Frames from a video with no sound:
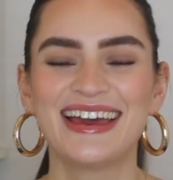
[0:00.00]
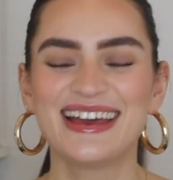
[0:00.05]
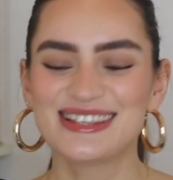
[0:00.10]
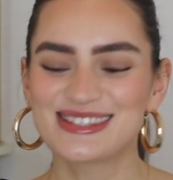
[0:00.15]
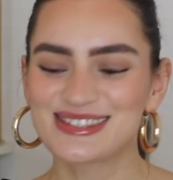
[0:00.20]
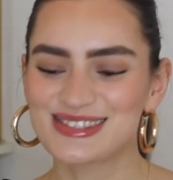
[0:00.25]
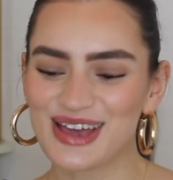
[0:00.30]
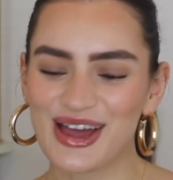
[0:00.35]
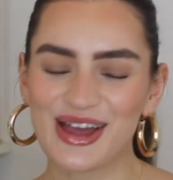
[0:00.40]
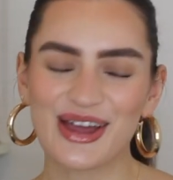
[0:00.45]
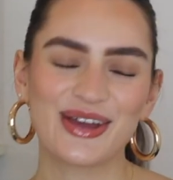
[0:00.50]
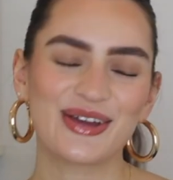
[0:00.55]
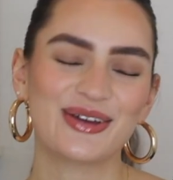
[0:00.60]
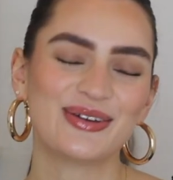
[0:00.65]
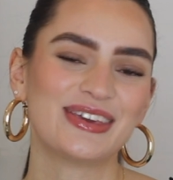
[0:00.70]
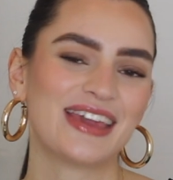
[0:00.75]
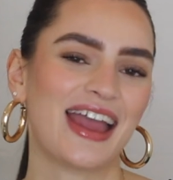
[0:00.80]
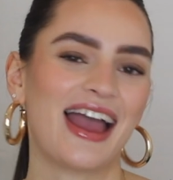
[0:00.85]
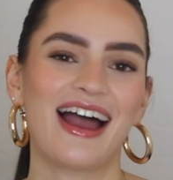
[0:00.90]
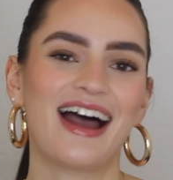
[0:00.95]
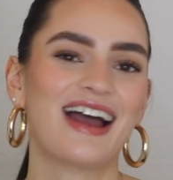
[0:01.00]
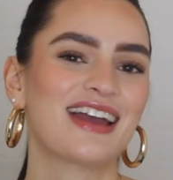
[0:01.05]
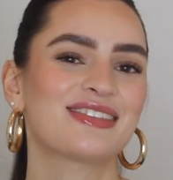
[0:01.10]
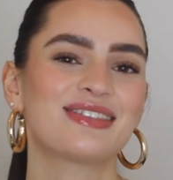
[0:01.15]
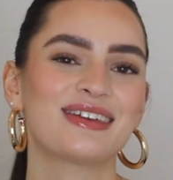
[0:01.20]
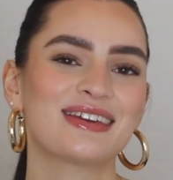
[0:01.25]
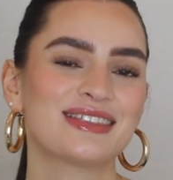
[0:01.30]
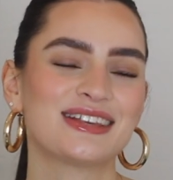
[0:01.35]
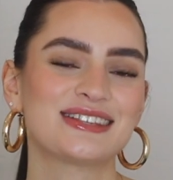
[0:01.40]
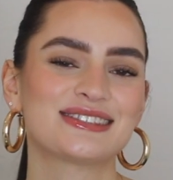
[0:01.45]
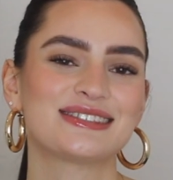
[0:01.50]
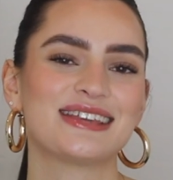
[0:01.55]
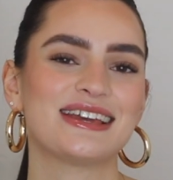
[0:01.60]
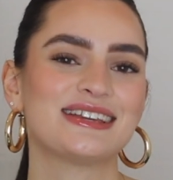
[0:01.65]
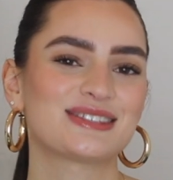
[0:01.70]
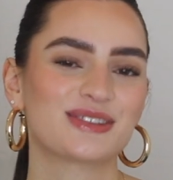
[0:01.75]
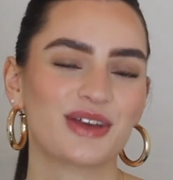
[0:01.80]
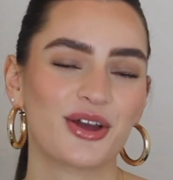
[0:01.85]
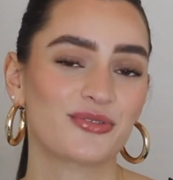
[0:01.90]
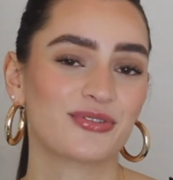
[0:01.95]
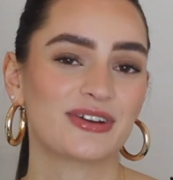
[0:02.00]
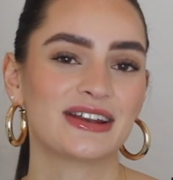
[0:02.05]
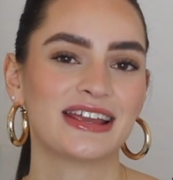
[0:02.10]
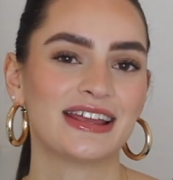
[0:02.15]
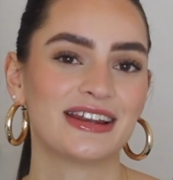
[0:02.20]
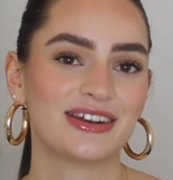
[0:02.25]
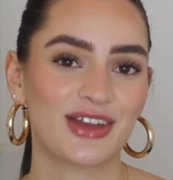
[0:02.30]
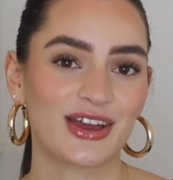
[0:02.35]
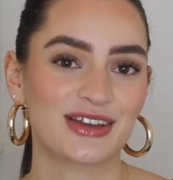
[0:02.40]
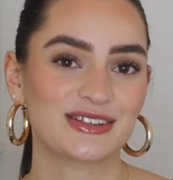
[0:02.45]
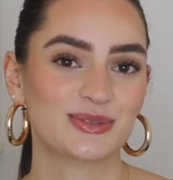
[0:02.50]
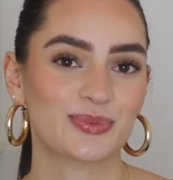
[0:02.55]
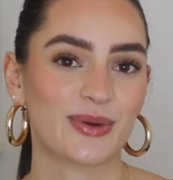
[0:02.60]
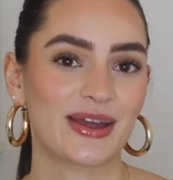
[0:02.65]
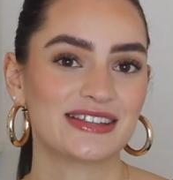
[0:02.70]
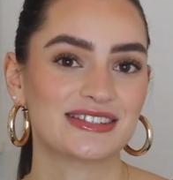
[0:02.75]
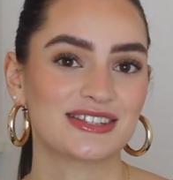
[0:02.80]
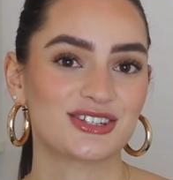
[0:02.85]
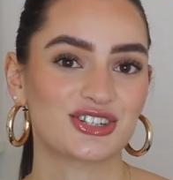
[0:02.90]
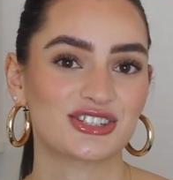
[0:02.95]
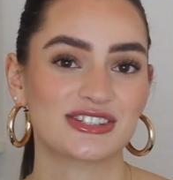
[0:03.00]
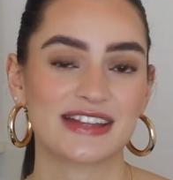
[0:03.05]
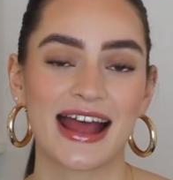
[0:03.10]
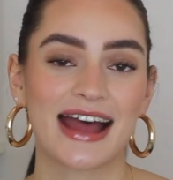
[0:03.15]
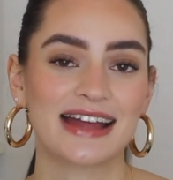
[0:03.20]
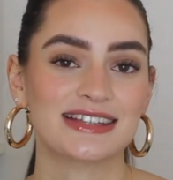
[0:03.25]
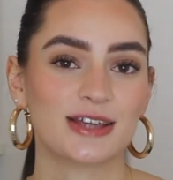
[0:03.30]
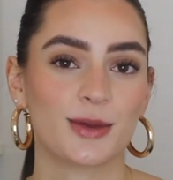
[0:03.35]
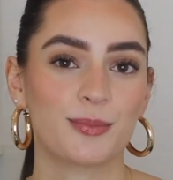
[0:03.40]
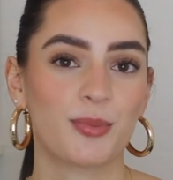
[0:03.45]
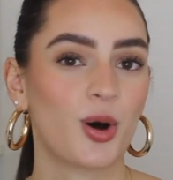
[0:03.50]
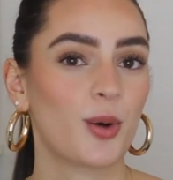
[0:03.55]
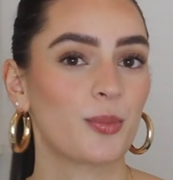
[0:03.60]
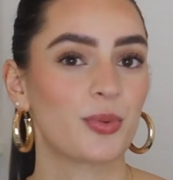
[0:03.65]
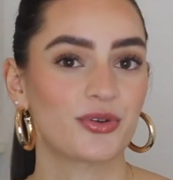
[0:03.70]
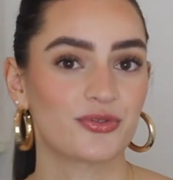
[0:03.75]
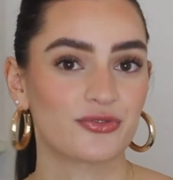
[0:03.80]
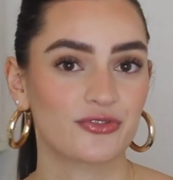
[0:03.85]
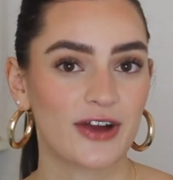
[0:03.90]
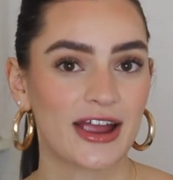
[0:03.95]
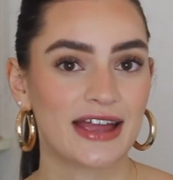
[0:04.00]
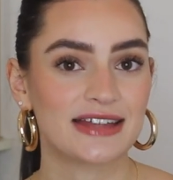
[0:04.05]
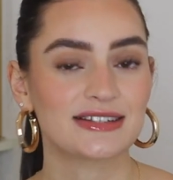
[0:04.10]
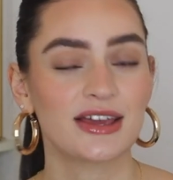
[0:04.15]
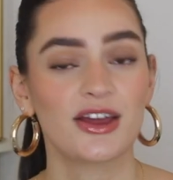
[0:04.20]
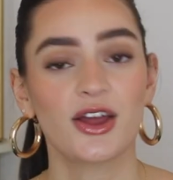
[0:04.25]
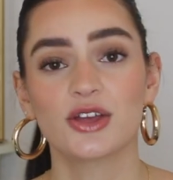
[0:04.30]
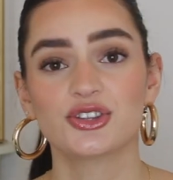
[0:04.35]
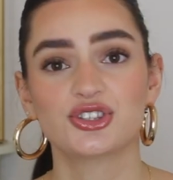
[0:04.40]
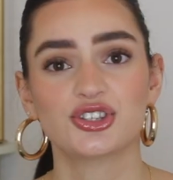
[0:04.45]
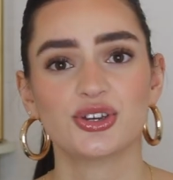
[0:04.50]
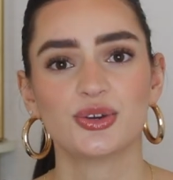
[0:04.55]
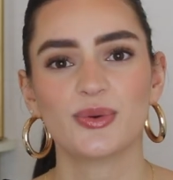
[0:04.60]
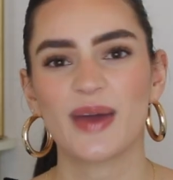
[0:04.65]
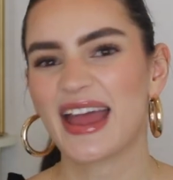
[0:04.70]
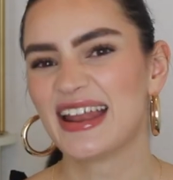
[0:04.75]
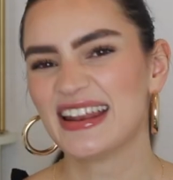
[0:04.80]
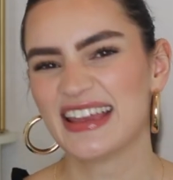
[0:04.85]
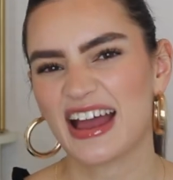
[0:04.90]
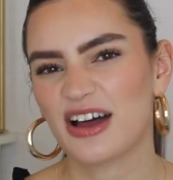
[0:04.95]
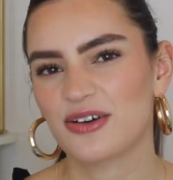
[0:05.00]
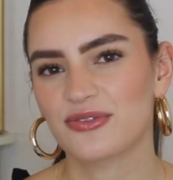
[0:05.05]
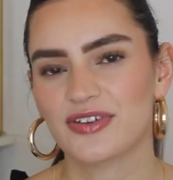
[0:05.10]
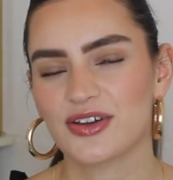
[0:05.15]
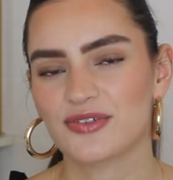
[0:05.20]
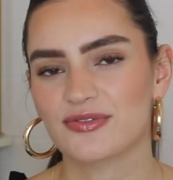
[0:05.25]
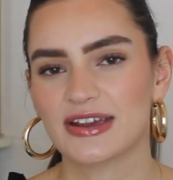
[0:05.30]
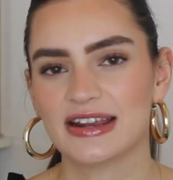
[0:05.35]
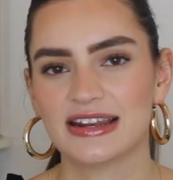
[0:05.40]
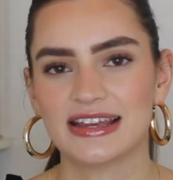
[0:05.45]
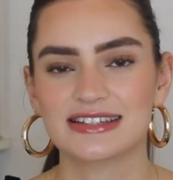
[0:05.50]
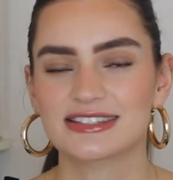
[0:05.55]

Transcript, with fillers: So yeah, I think this is a really nice way to just add a pop of red to any outfit really.